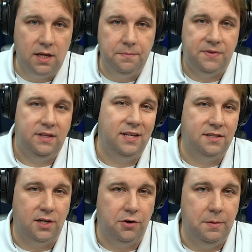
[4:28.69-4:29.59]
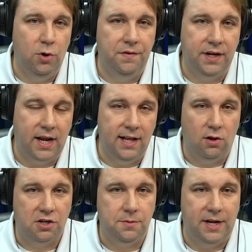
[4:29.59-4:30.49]
I'm considering moving a
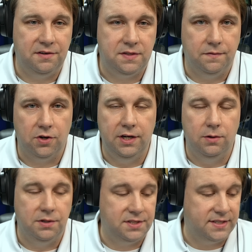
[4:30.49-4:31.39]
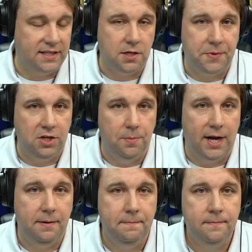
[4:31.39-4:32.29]
large amount of Silver Eagles. Is that something you buy?